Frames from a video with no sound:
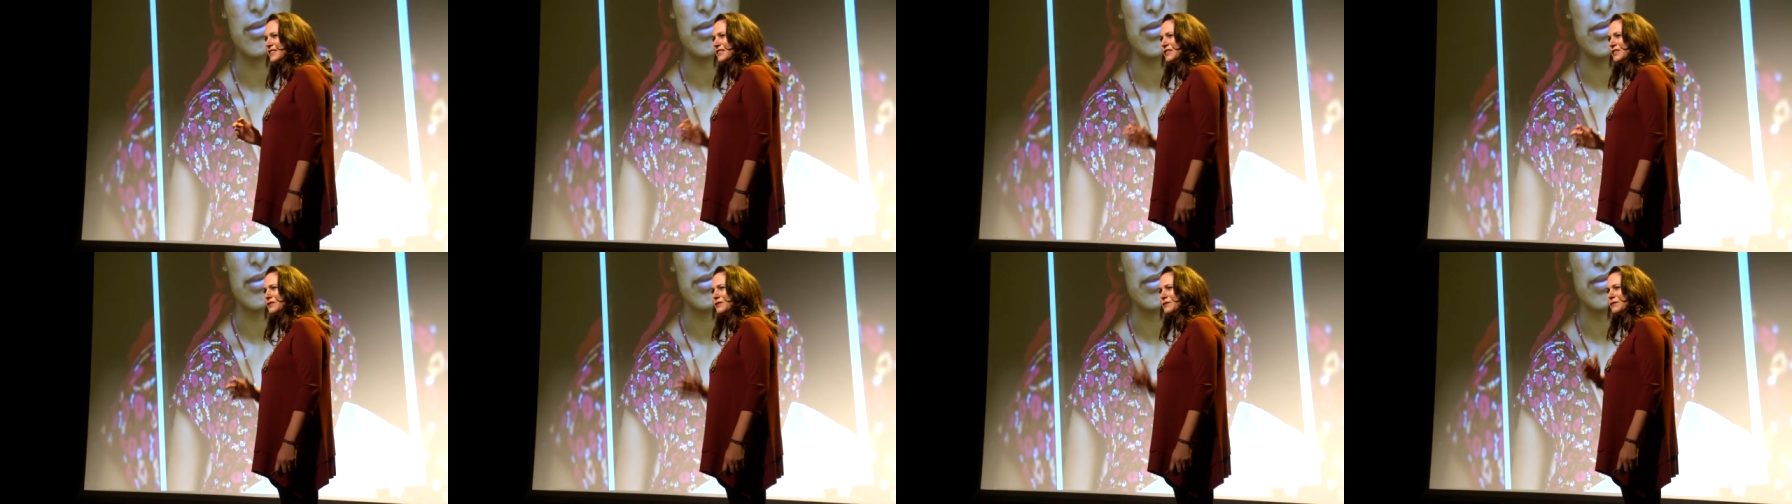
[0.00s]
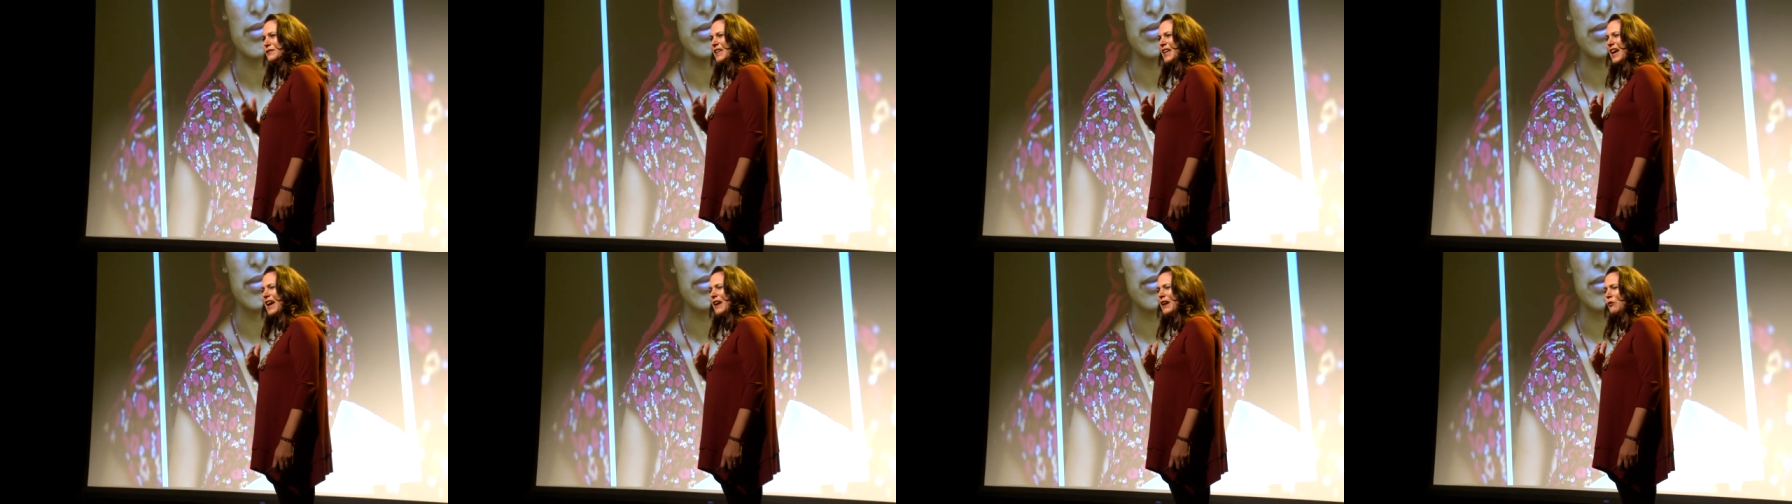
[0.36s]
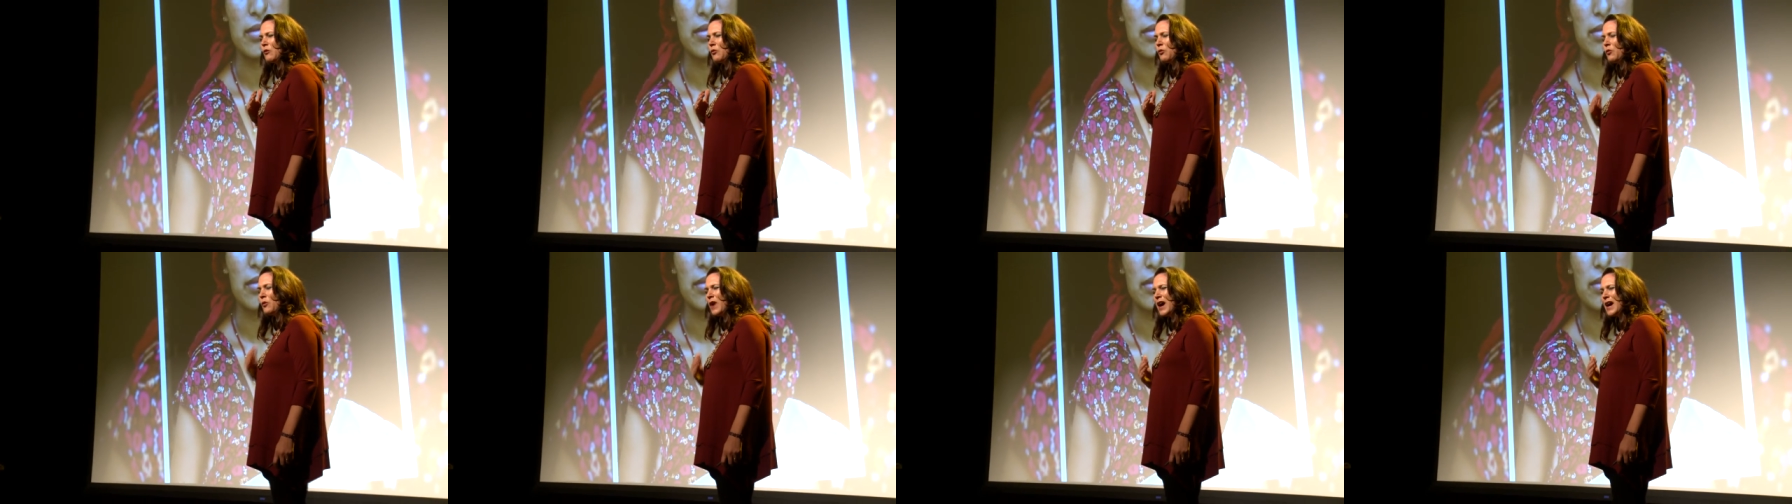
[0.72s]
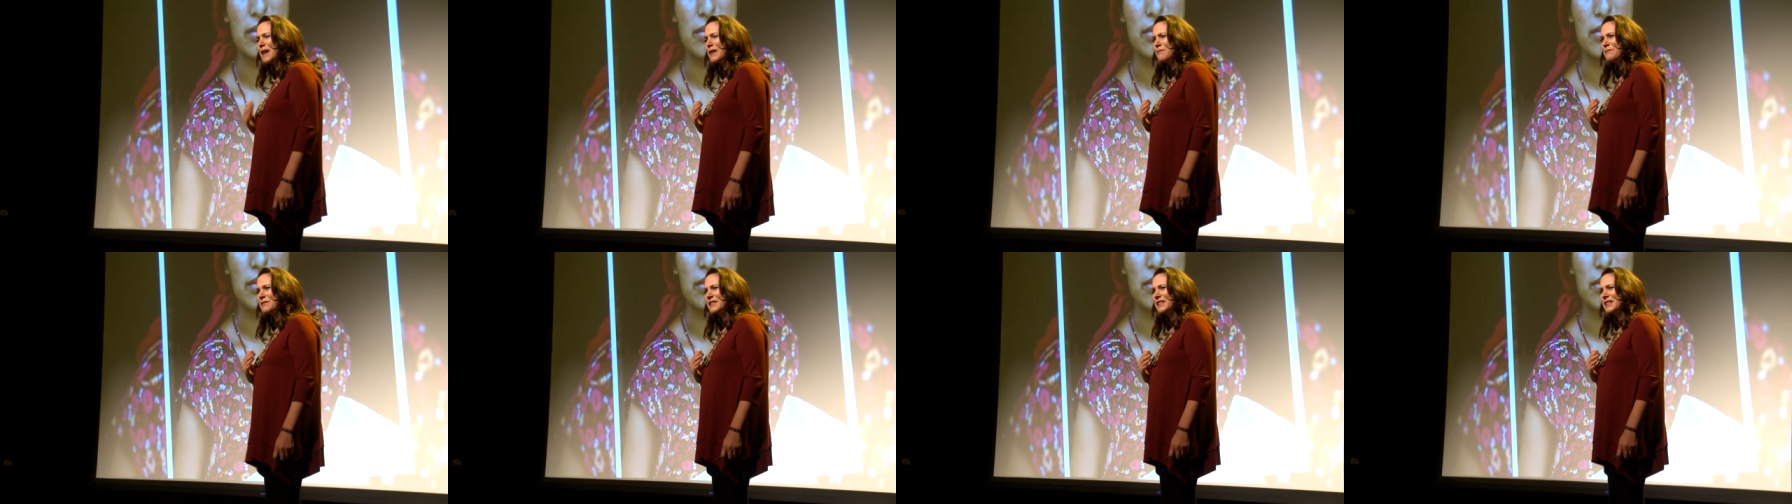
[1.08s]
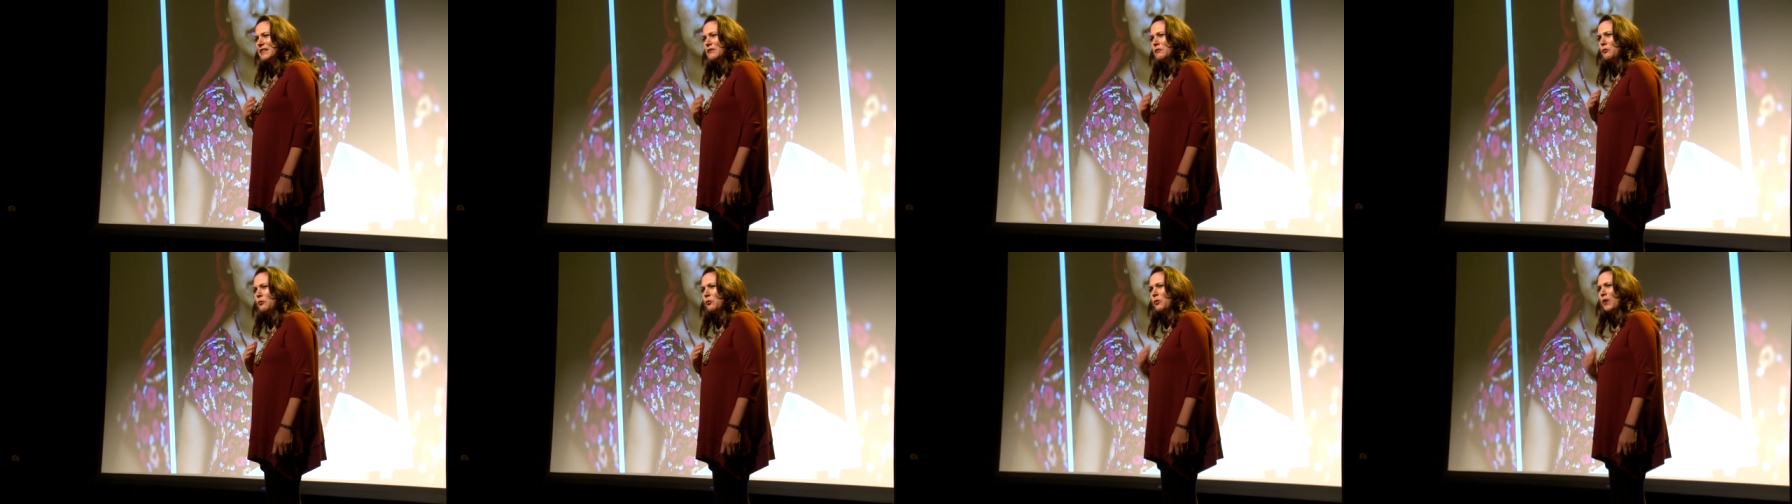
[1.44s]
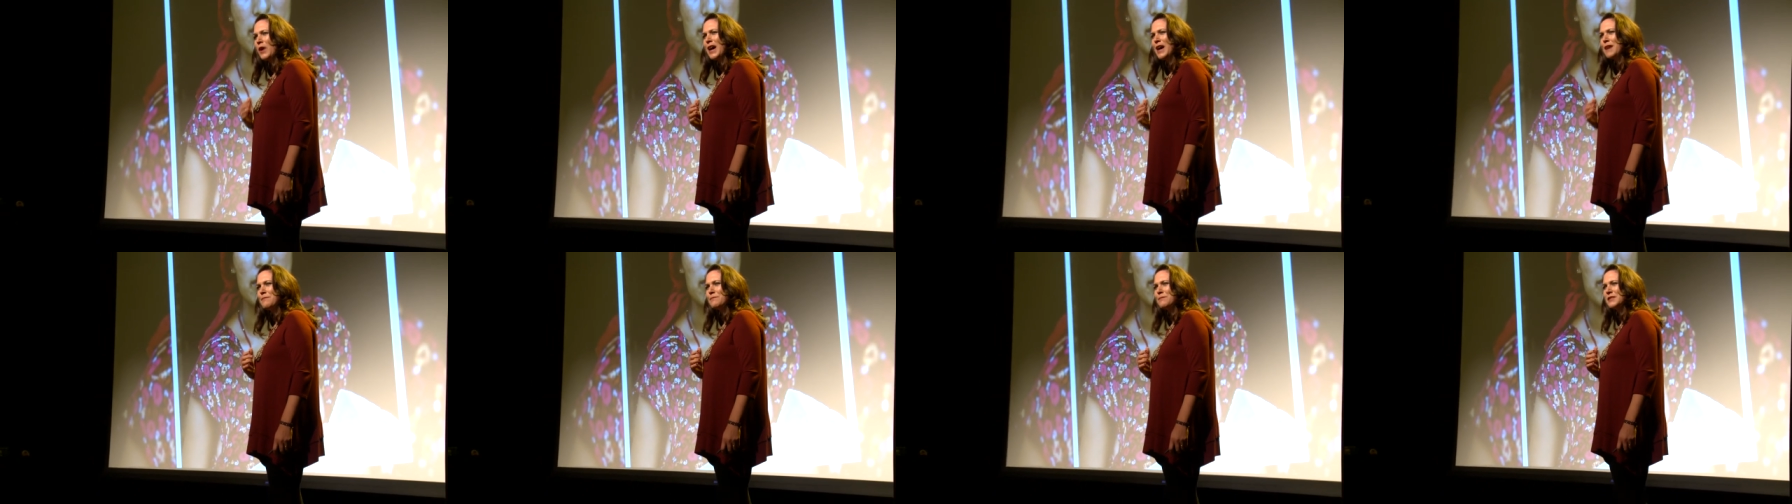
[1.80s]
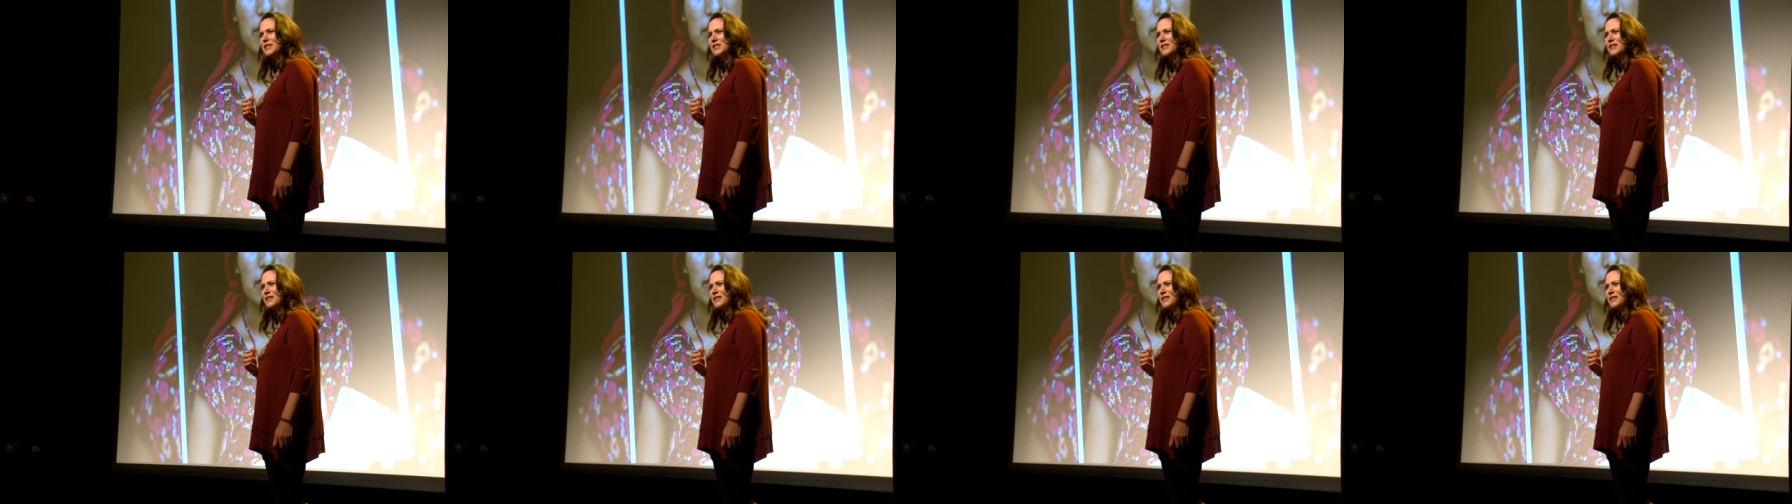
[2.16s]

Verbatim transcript: news, I wept and wept